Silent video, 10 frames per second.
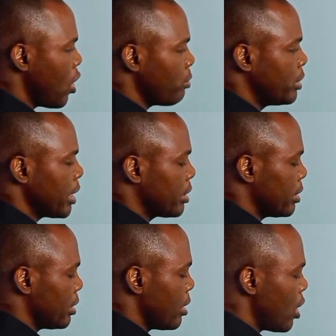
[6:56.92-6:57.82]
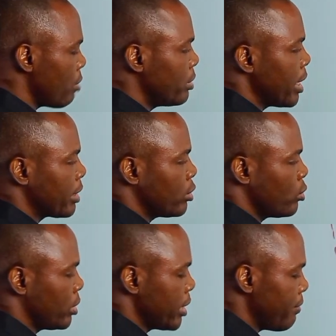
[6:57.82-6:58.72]
object
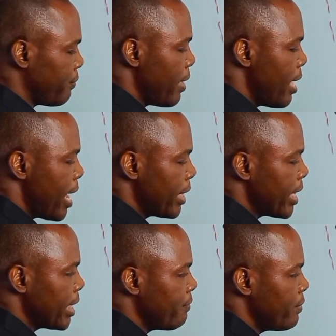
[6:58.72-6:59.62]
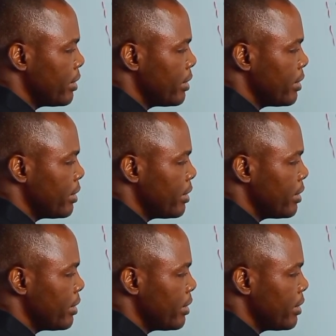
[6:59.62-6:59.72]
to self, and then give